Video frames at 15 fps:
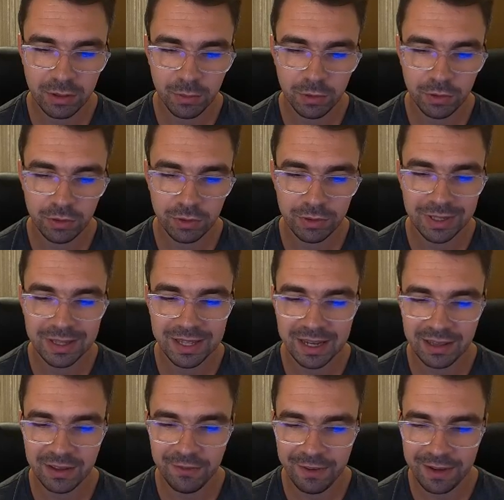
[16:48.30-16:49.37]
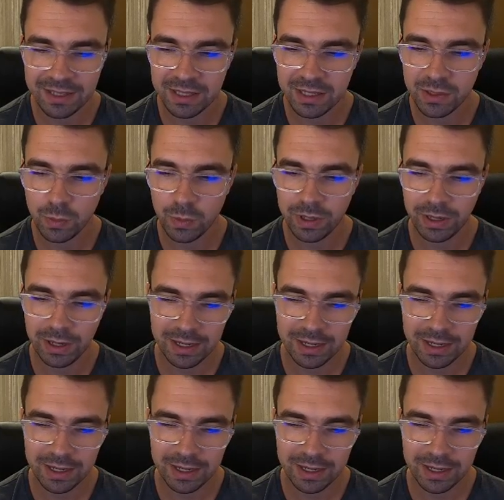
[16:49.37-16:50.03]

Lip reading: Do I want to detect the fastest one?